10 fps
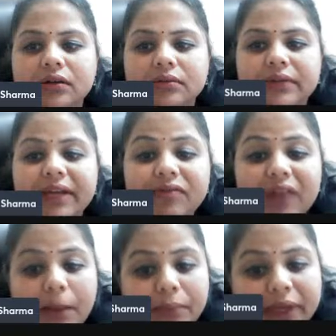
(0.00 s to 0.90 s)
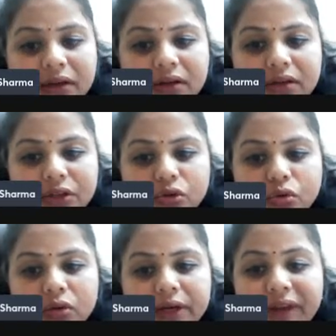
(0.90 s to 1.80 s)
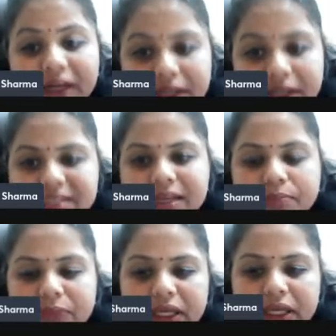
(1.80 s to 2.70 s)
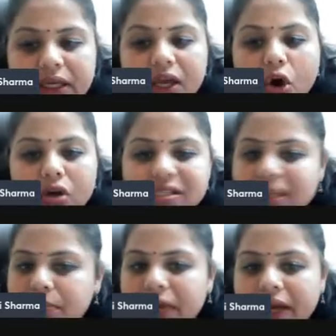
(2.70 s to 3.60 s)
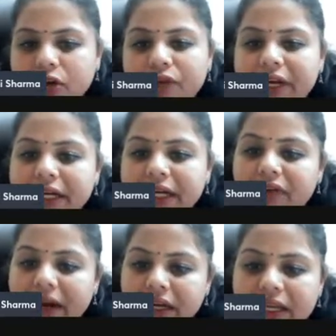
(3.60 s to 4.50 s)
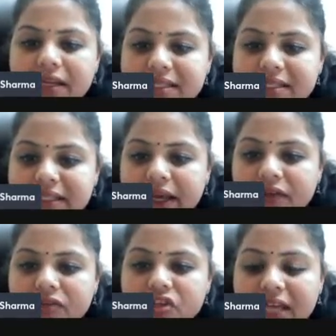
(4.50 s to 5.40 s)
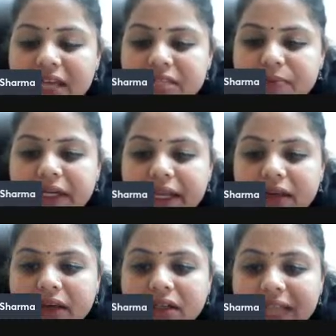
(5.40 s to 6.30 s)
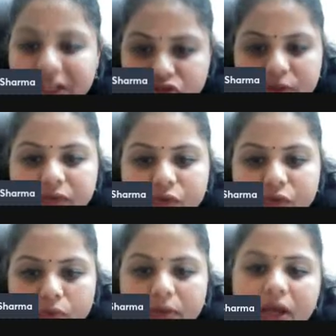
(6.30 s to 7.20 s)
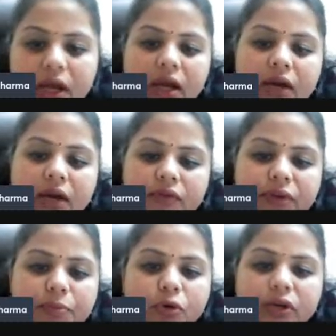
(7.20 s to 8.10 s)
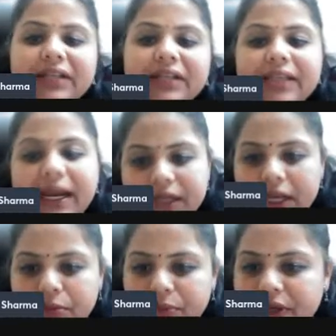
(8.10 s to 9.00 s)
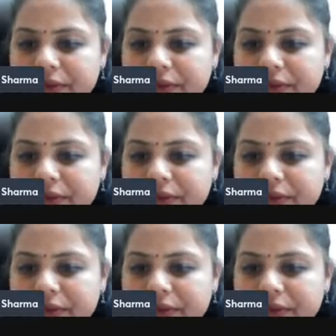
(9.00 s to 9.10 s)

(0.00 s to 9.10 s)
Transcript: developed their invented something, or some kind of creative idea is there which has been taken a tangible form. We protect that in IPR.